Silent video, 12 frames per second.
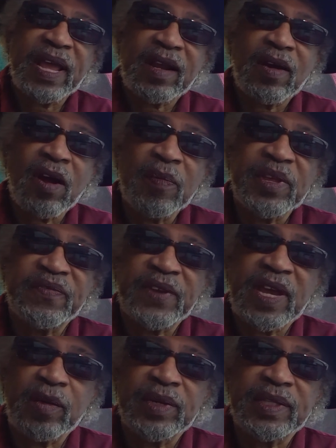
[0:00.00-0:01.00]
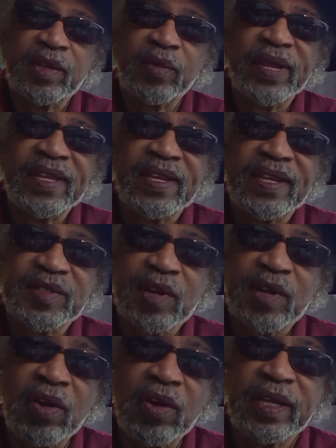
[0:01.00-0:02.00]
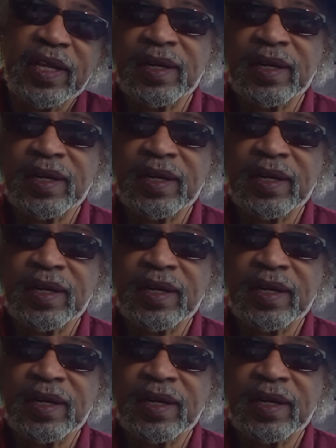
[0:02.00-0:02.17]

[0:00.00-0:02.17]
Army veteran 3 years earlier,